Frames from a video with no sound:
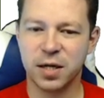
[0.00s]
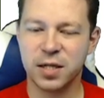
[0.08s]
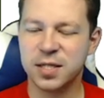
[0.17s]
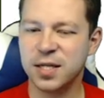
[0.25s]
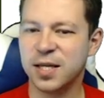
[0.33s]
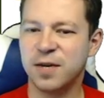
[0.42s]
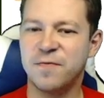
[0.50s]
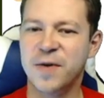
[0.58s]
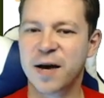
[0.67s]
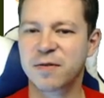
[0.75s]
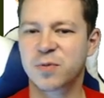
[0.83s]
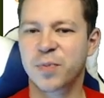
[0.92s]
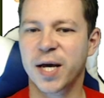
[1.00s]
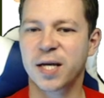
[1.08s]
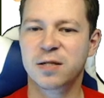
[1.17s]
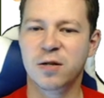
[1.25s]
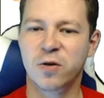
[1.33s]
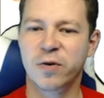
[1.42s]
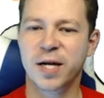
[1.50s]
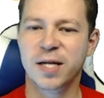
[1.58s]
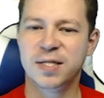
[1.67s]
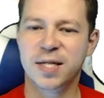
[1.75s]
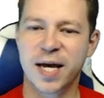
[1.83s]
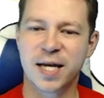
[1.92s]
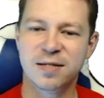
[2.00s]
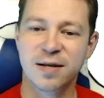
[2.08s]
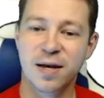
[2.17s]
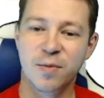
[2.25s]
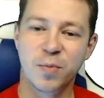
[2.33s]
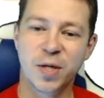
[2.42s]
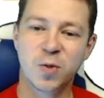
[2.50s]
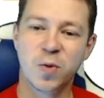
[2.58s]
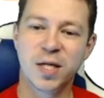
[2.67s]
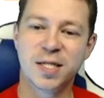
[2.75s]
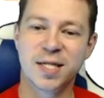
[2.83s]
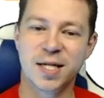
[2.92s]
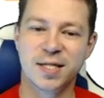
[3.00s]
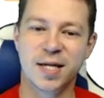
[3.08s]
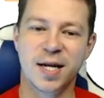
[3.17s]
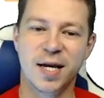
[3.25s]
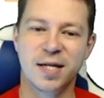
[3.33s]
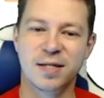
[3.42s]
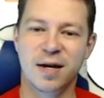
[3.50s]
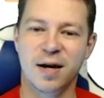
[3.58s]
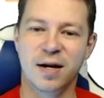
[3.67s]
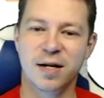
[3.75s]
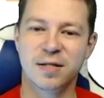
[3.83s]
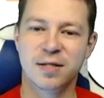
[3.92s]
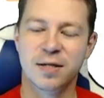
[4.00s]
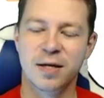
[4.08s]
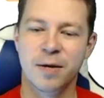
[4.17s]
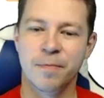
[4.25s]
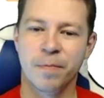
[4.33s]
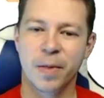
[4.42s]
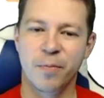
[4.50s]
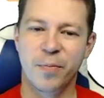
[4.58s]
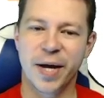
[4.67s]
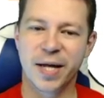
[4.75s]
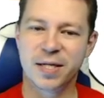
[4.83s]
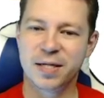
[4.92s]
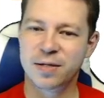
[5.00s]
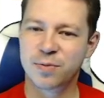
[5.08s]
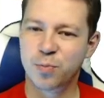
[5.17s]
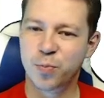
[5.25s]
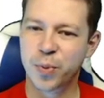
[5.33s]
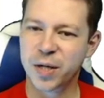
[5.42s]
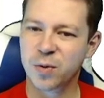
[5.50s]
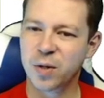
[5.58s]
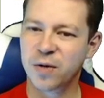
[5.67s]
See that five spades already says between six and eight cards but between